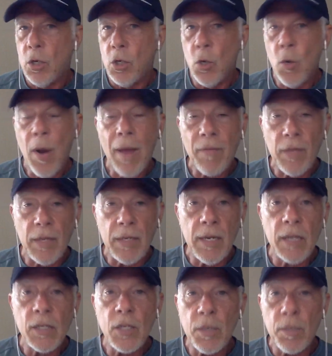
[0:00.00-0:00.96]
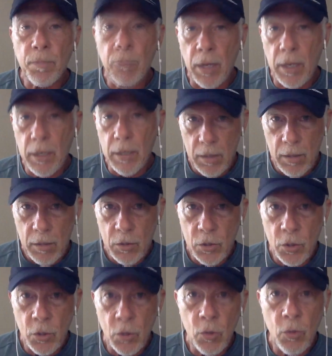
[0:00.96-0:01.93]
you have the discipline
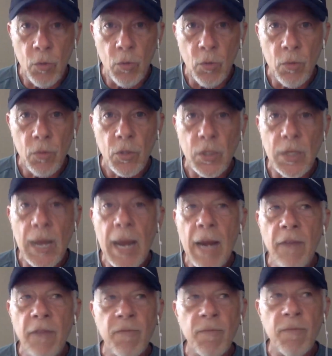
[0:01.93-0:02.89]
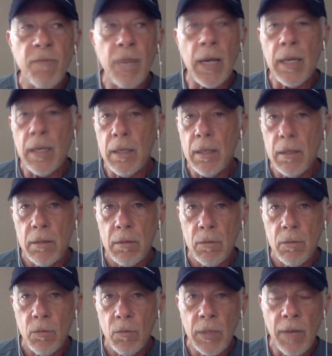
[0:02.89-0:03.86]
to save money
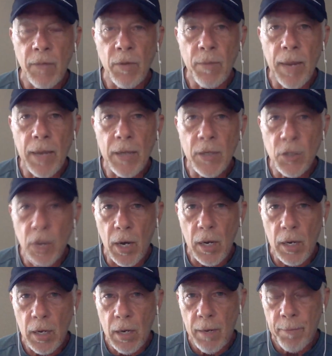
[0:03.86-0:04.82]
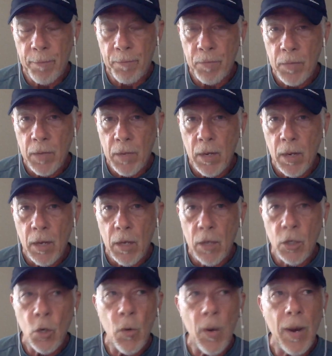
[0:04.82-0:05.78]
with every paycheck.
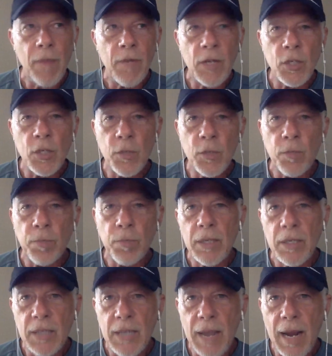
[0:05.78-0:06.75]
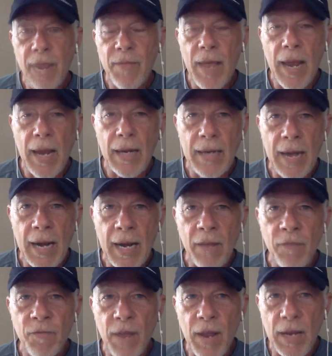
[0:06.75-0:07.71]
You have discipline to save that and
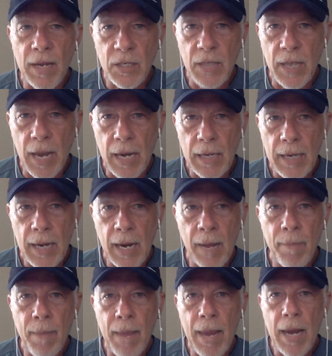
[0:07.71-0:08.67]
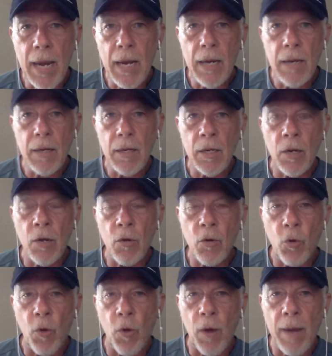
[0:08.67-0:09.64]
invest that. And it may, you know,
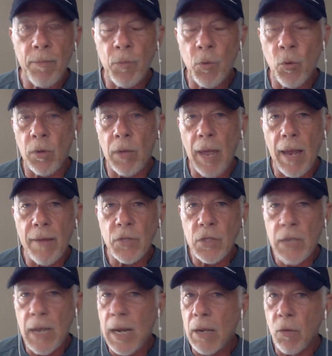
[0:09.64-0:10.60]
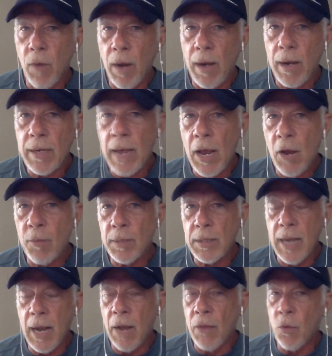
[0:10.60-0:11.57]
cramp lifestyle right now,
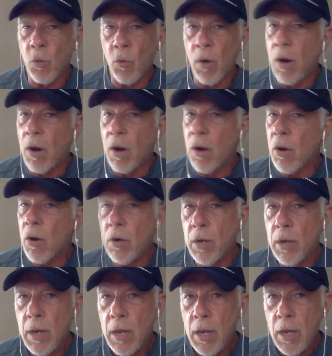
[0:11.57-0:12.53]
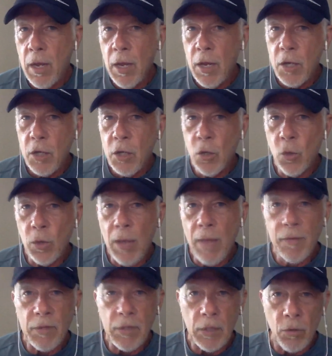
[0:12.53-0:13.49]
but down the road, you'll
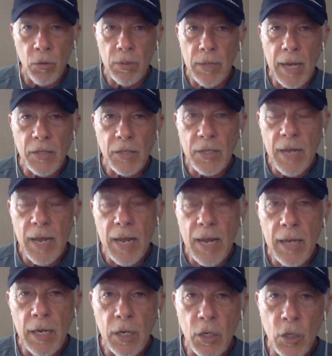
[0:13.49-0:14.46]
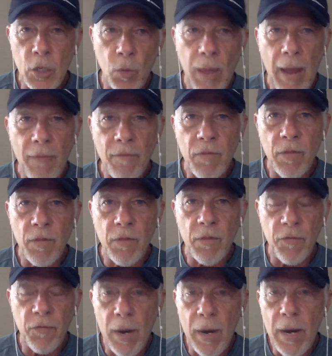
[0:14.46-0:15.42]
have a little nest egg and you will have the
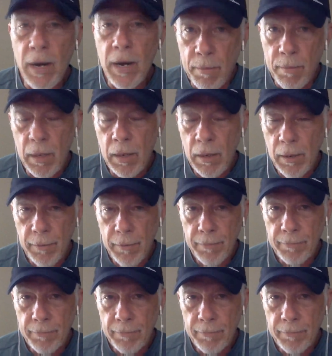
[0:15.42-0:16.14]
freedom